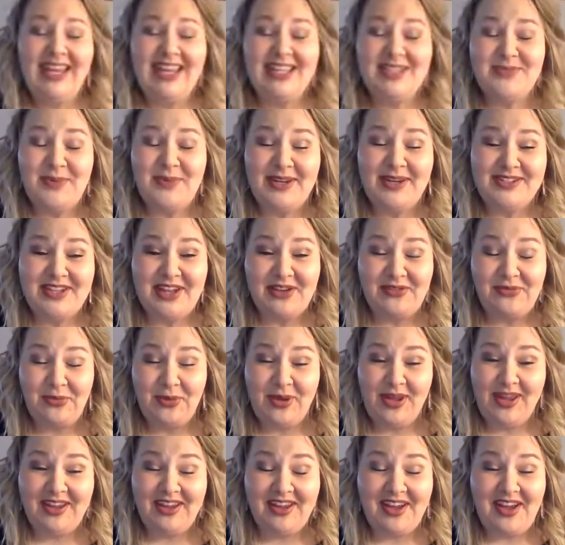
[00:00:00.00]
has been a tough
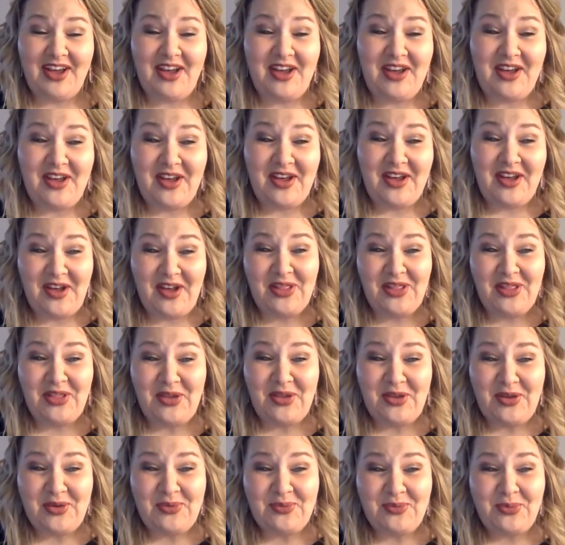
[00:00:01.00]
week uh, on
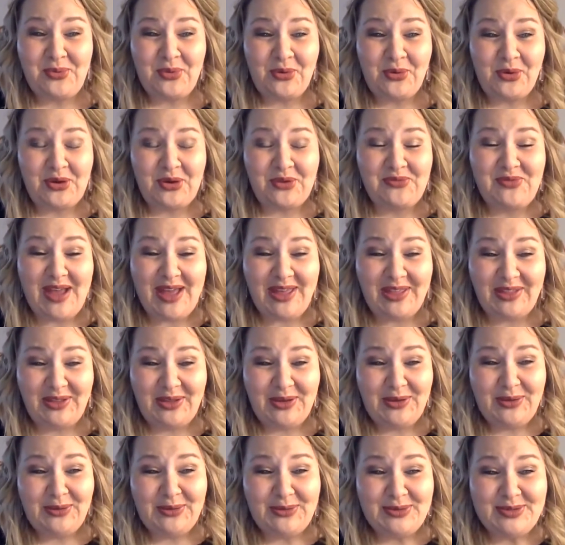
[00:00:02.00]
the pork
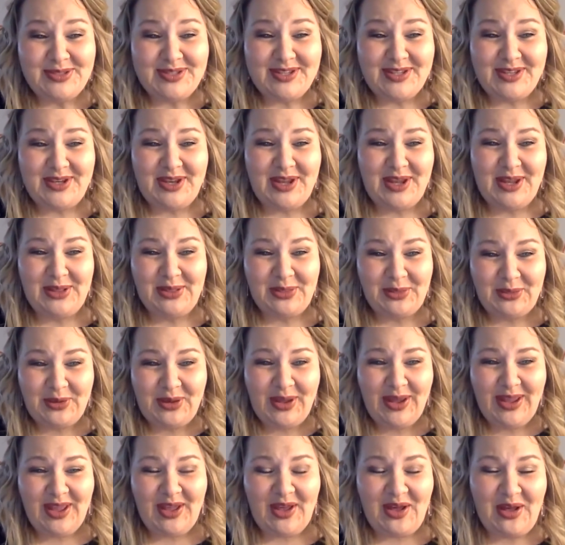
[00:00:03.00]
values and, and
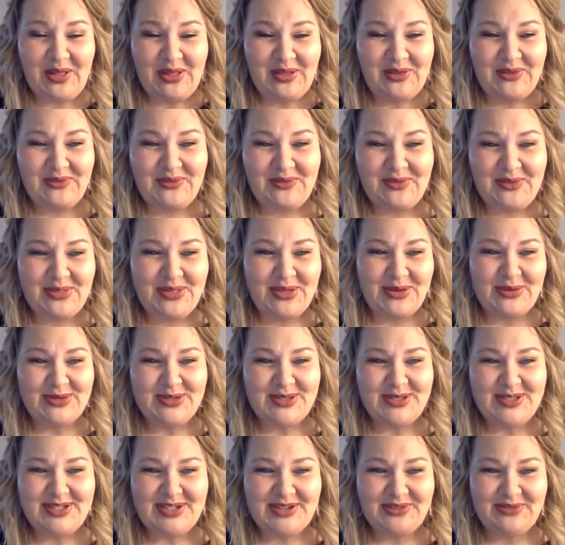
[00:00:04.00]
looking at all of
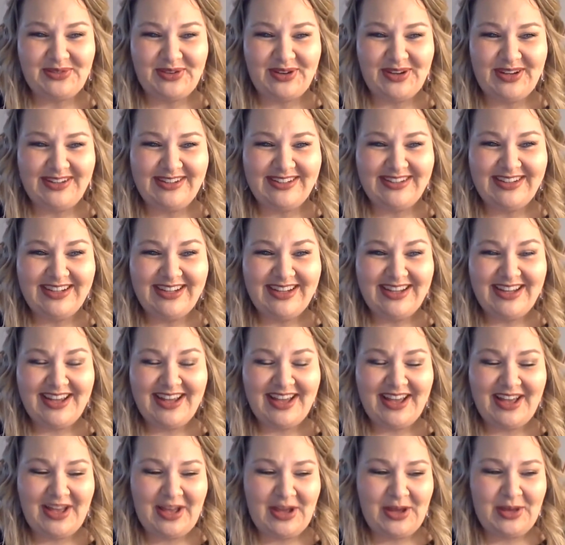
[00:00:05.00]
those different
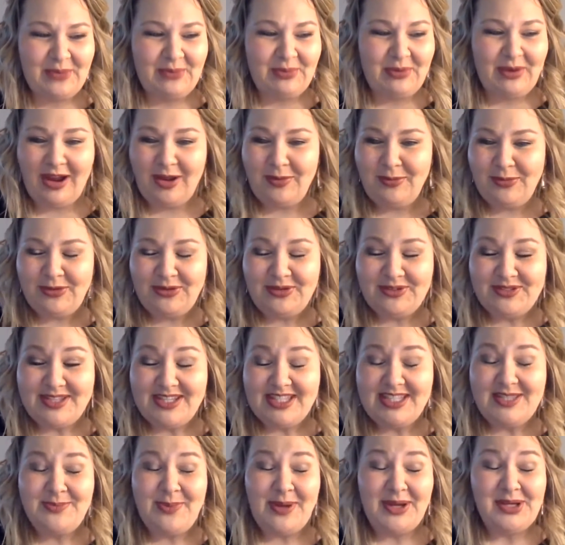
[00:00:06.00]
uh, primals,
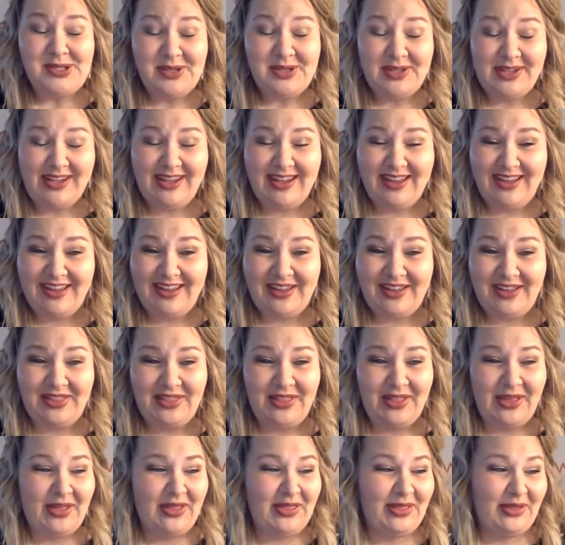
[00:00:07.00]
especially uh,
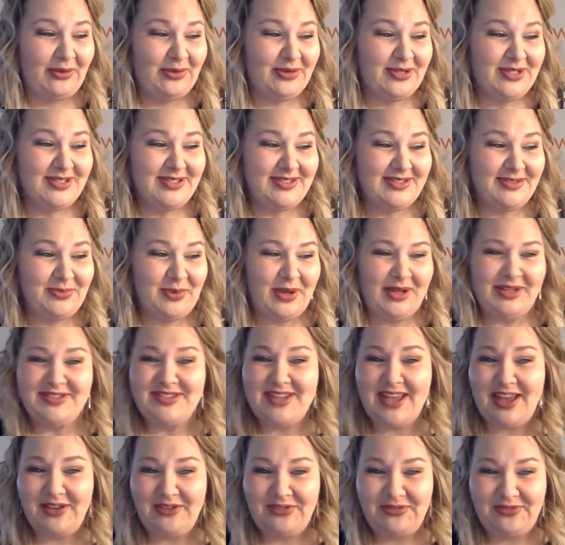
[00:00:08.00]
th there was what
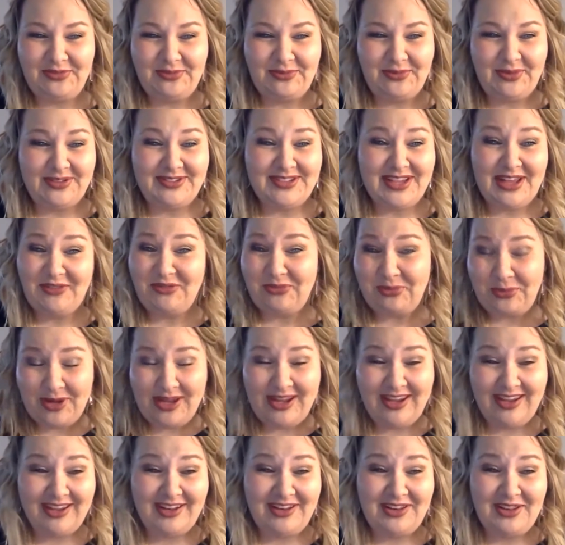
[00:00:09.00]
tough a tough
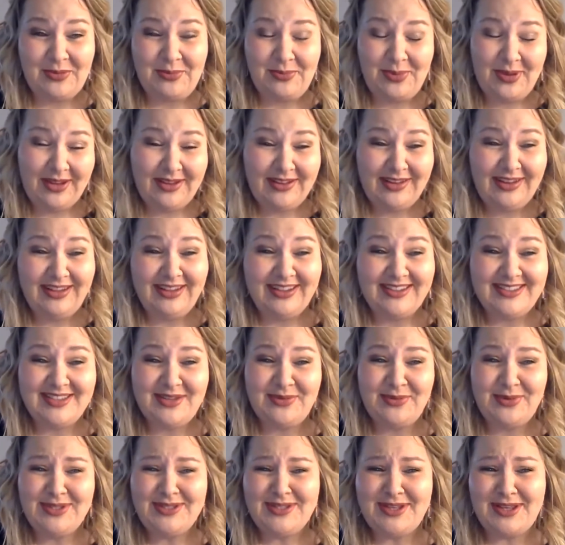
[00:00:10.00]
week in the picnics,
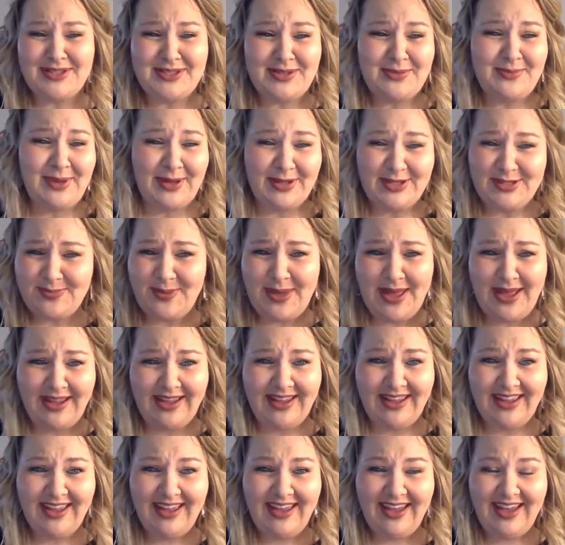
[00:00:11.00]
and we saw some bounce back
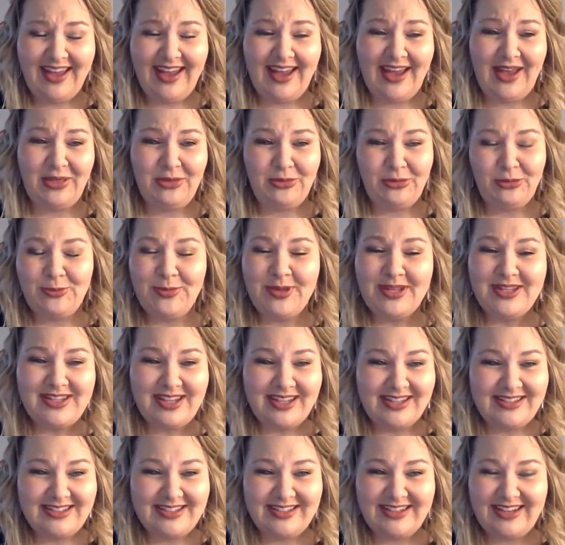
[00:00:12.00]
uh, through
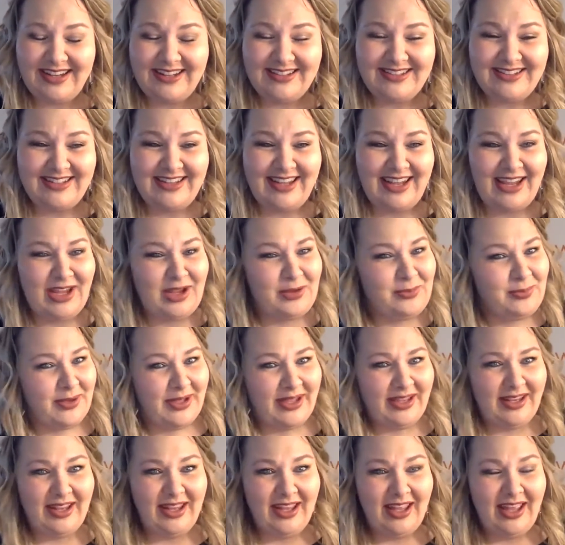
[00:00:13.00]
midday today today.
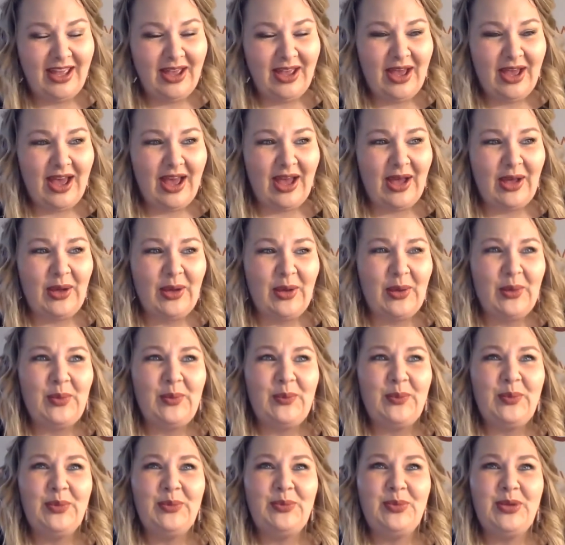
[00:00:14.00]
But uh,
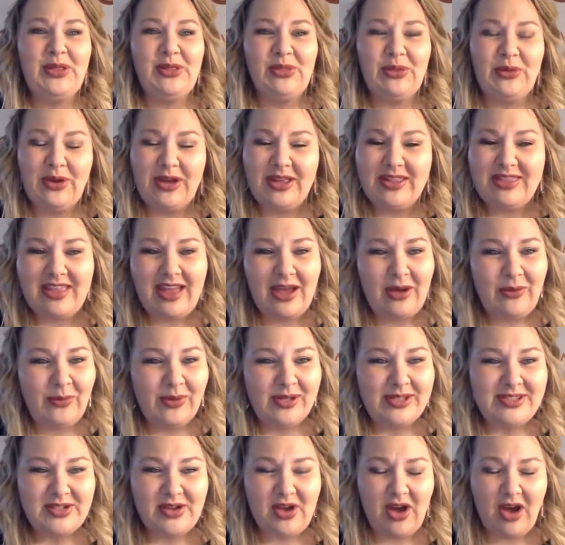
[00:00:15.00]
when we look at that,
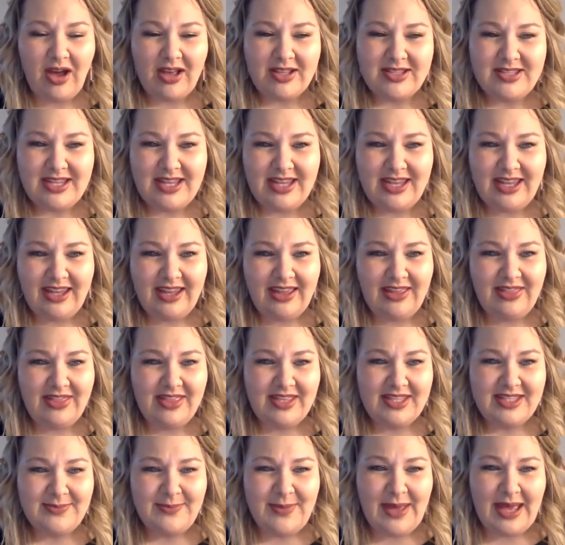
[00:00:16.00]
what's causing
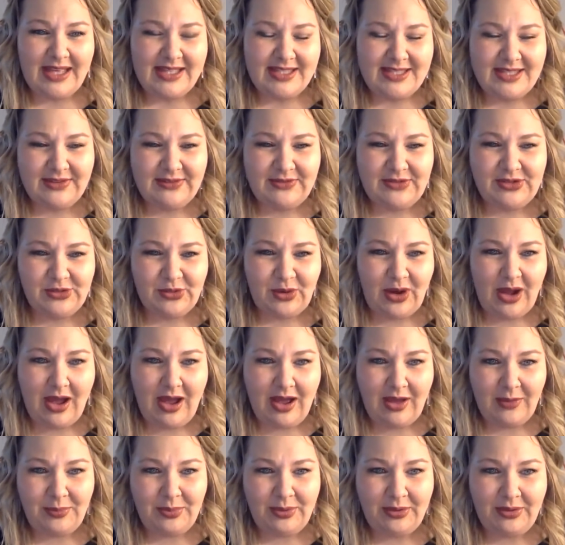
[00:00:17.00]
this massive
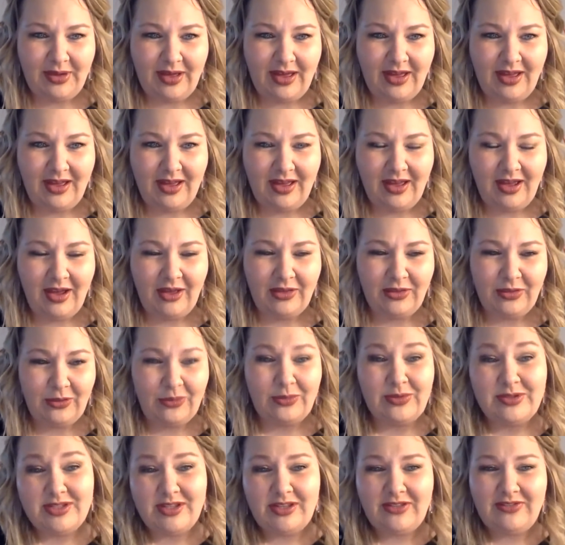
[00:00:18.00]
drop uh, on the
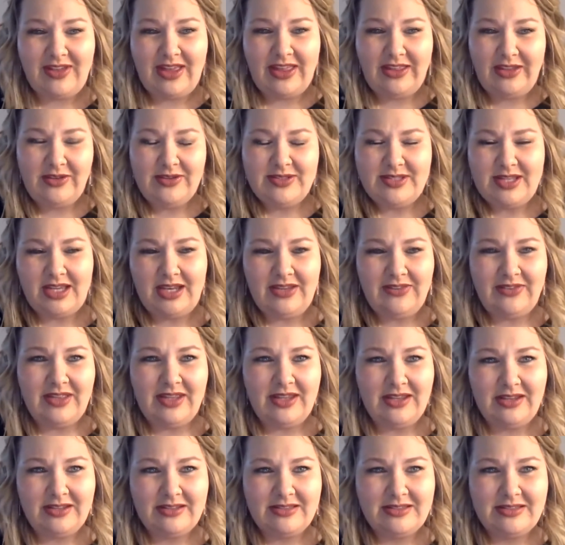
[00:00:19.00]
wholesale value side of
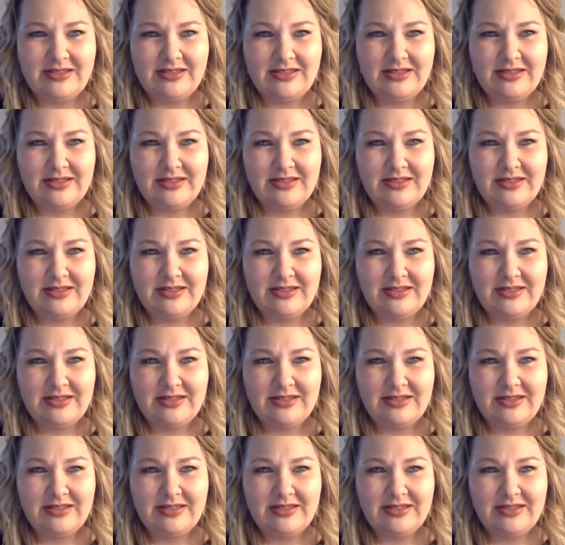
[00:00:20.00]
things?